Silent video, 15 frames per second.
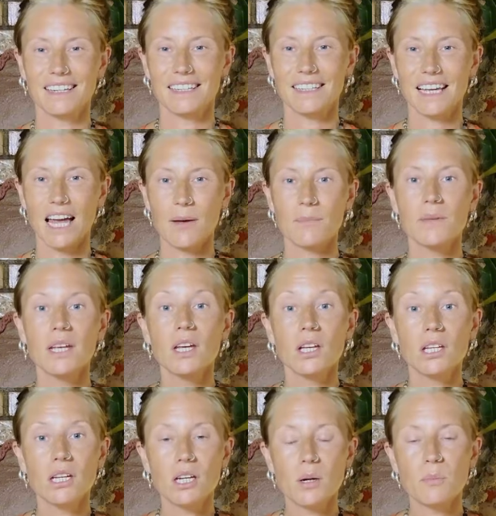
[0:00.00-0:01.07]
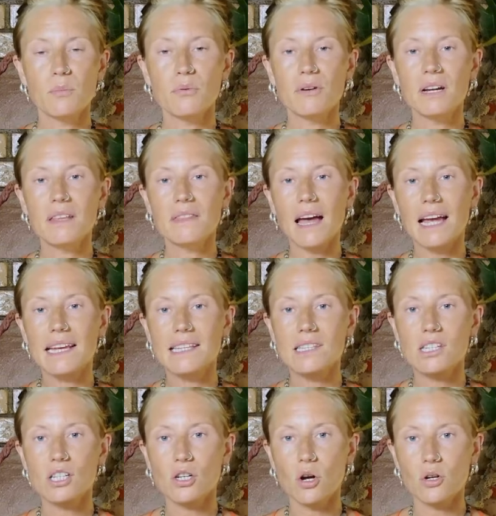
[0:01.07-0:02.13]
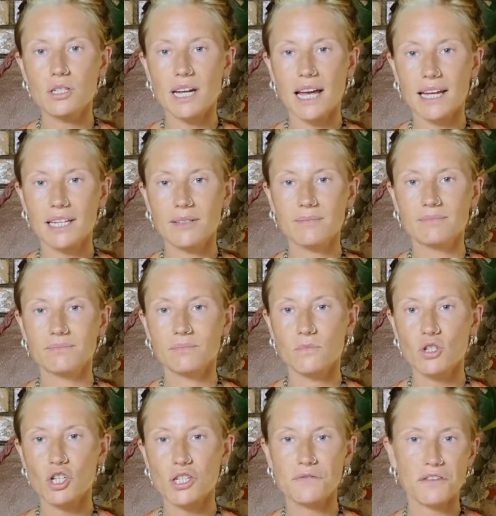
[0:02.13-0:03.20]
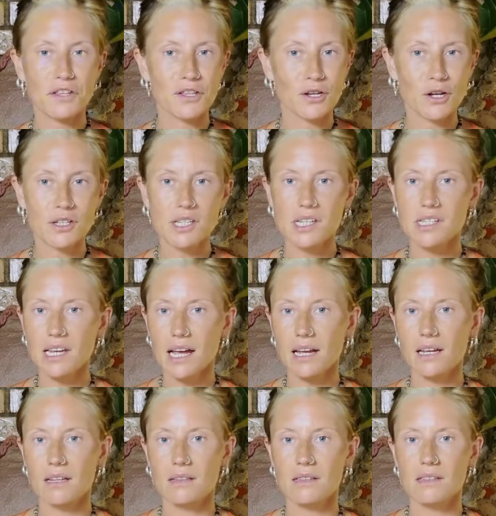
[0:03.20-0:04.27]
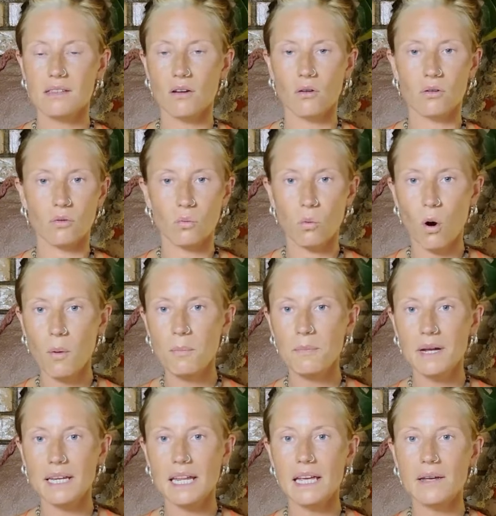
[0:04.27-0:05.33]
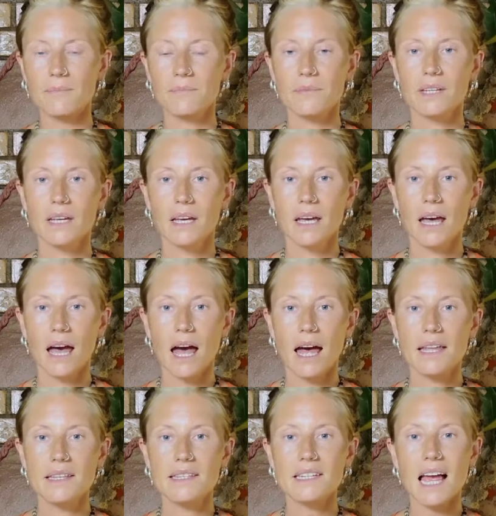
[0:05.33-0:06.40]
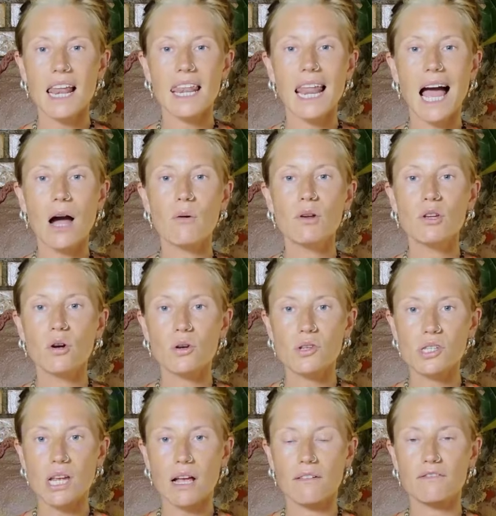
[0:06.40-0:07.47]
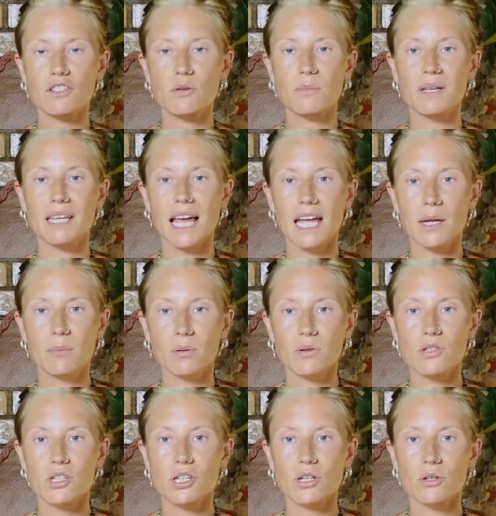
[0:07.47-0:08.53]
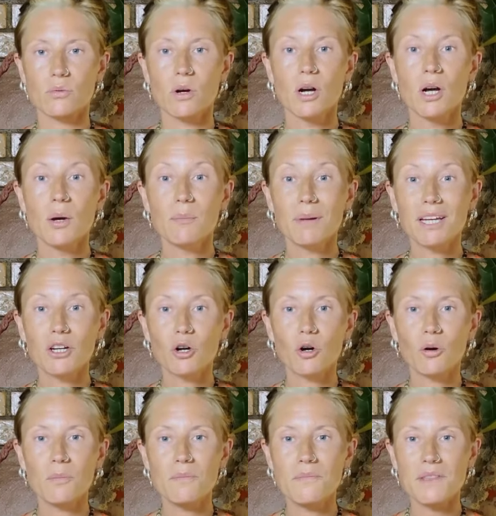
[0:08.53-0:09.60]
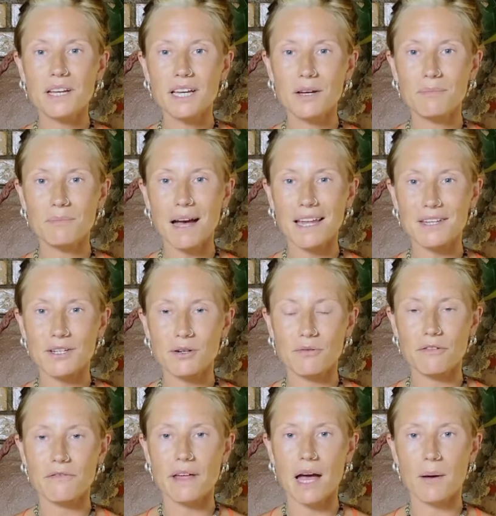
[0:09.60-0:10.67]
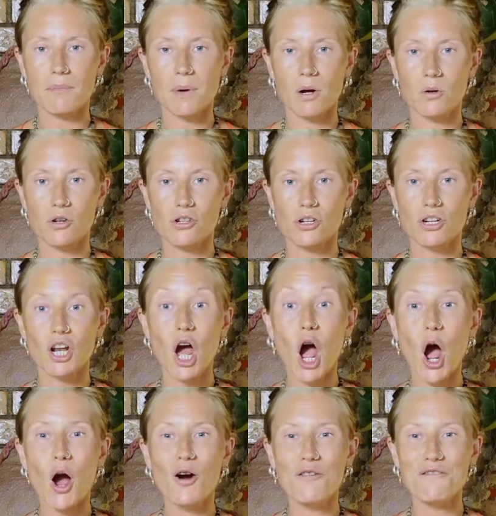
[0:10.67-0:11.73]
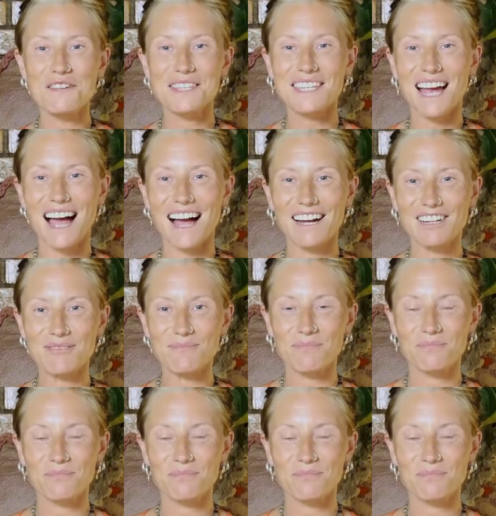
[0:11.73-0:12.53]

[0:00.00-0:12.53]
yeah, you can bring that into your day just for 30 seconds or 1 minute and allow yourself to be able to become the commander of that emotion over time.